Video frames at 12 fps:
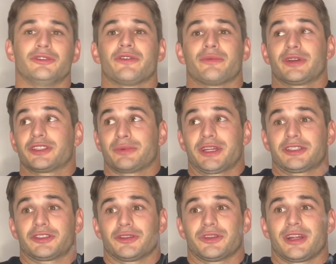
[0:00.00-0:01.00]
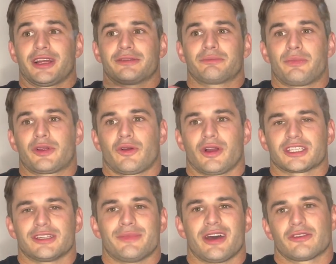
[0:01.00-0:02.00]
Everyone's making sure they're not
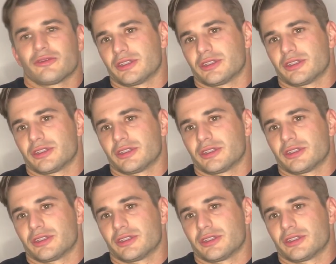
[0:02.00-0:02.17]
crossing boundaries.